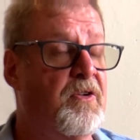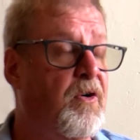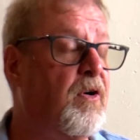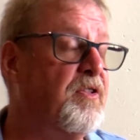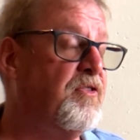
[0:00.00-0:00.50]

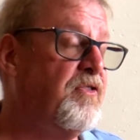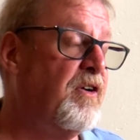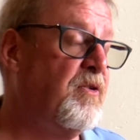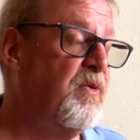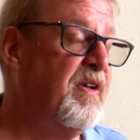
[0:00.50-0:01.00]
according to
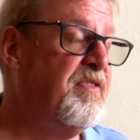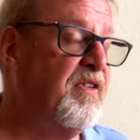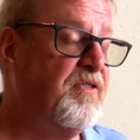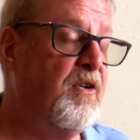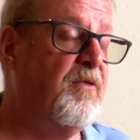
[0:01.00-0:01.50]
Sergeant Reeves,
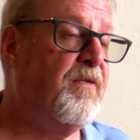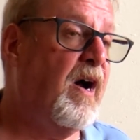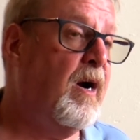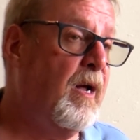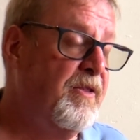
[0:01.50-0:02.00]
says, don't
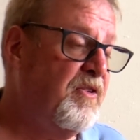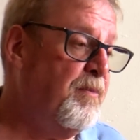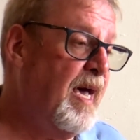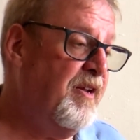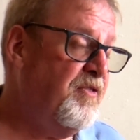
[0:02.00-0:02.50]
fire on this
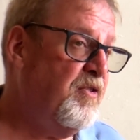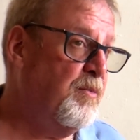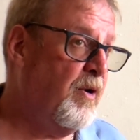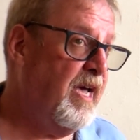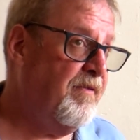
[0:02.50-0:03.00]
man, he's too
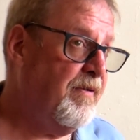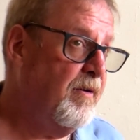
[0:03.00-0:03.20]
brave.